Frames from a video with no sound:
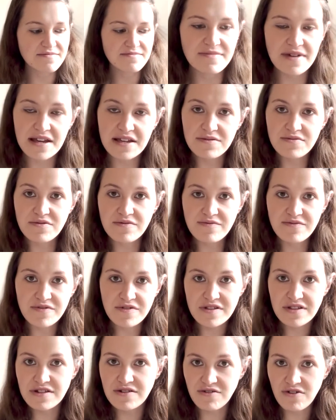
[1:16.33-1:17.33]
makes room for
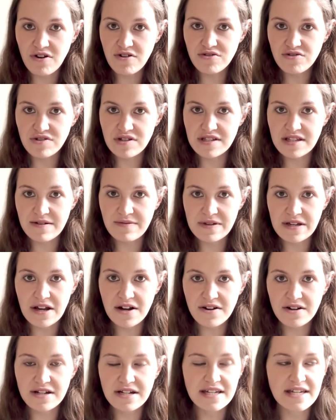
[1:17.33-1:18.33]
the groceries that we
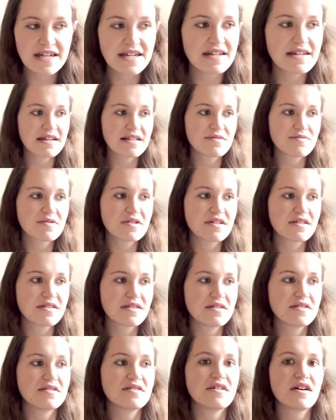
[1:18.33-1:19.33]
are gonna get. It gets rid of the
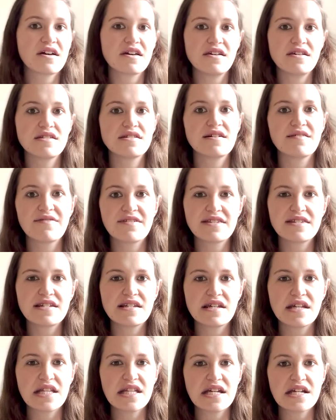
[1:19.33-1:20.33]
yucky stuff that's
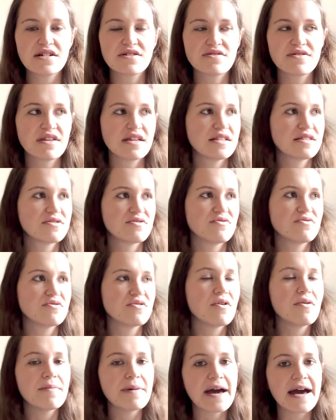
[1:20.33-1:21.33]
sitting in there so things don't
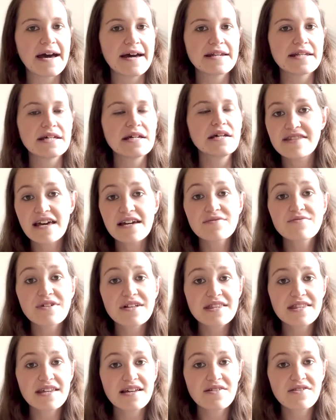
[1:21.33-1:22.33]
go bad. Then
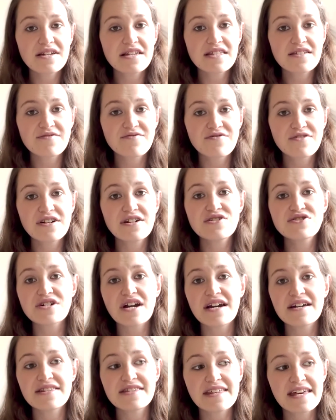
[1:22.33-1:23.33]
once they clean the fridge,
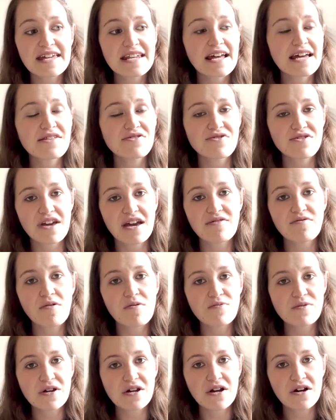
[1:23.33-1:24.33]
then I look at
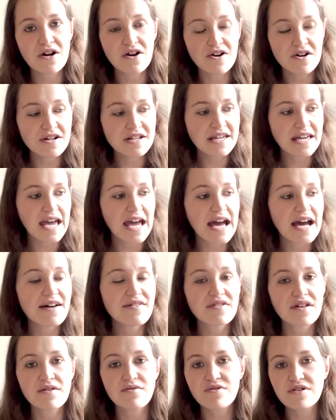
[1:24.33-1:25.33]
what we already have,
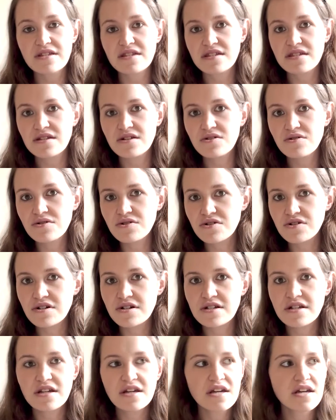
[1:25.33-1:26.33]
like what's still good,